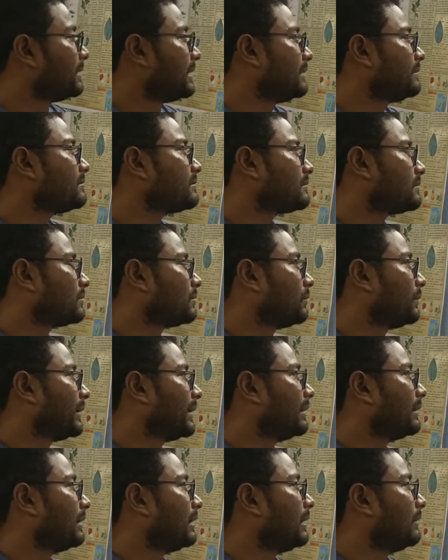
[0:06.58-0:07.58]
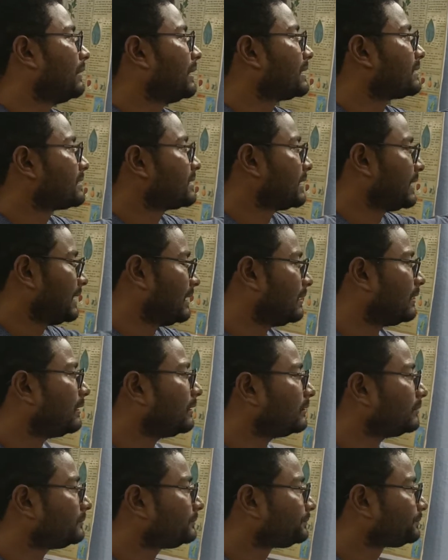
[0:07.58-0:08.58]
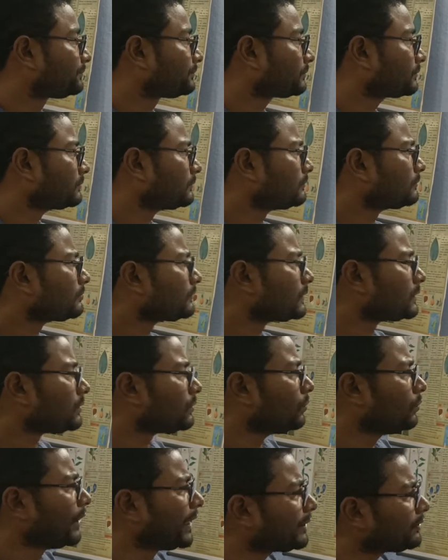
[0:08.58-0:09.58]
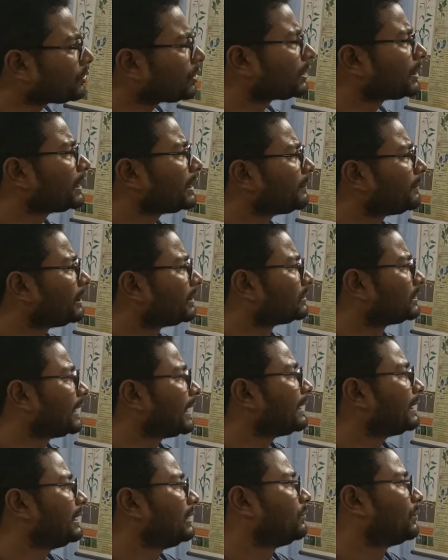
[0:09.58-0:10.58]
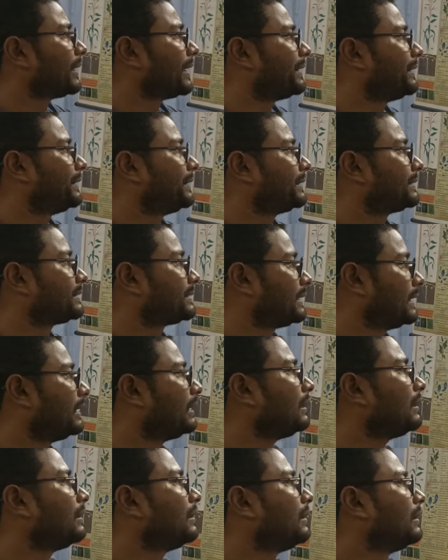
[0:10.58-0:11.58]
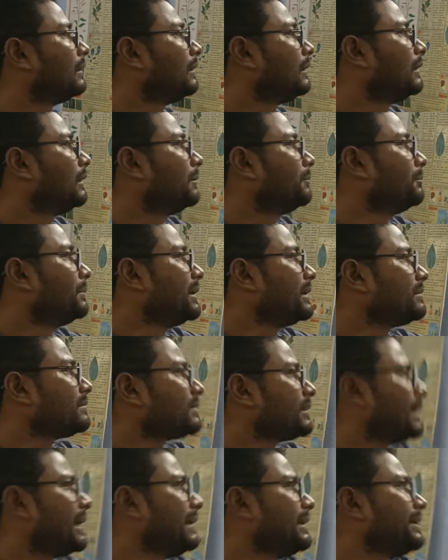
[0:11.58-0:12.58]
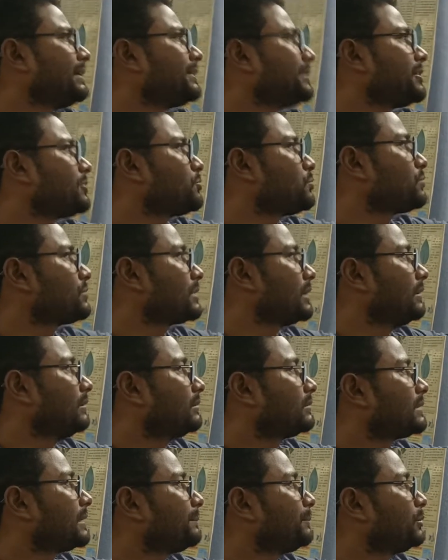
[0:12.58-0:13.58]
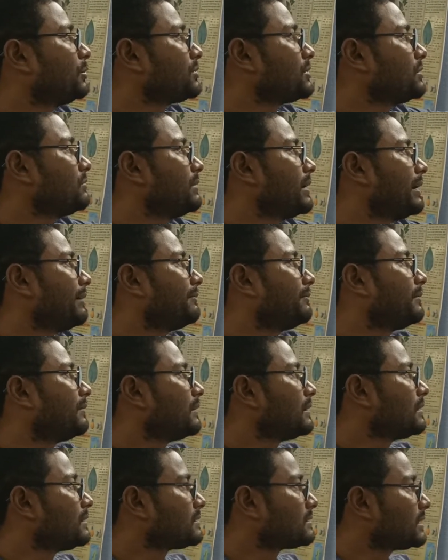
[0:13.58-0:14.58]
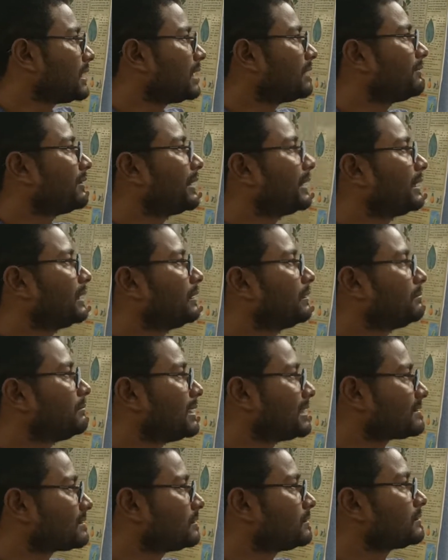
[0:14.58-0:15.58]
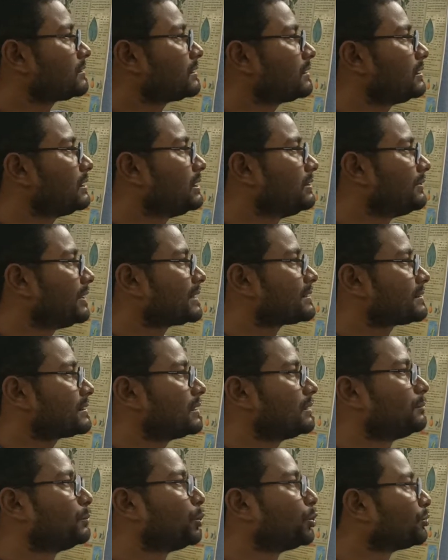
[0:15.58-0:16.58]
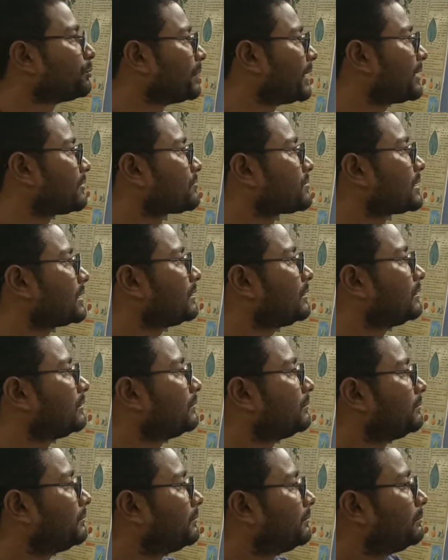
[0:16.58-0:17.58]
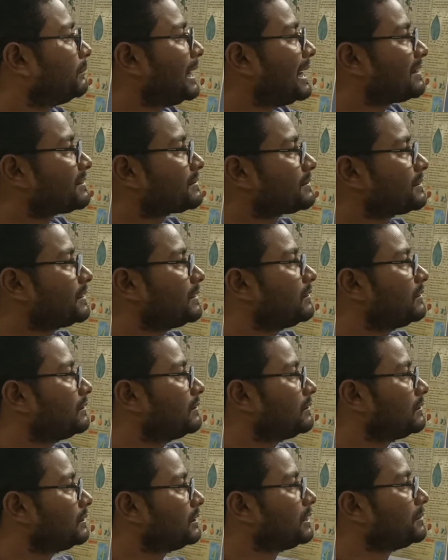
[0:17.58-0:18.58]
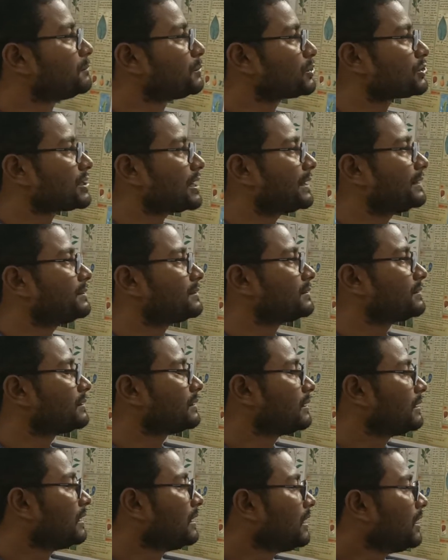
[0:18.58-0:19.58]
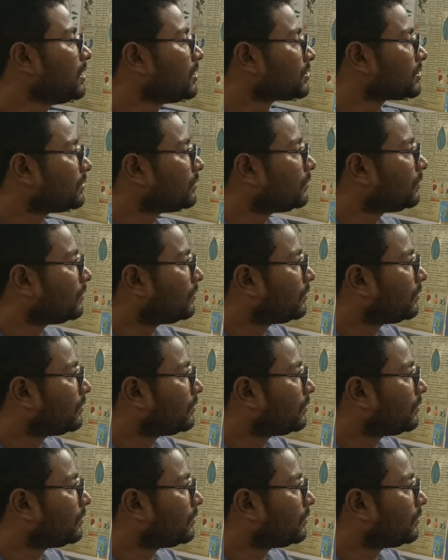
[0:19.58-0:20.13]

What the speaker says: means when our cell, we are talking about the eukaryotic cell, means any tissue cell. Suppose you have cervical, muscle cell, liver cell, bone marrow cell, blood cell, lymphocytes. So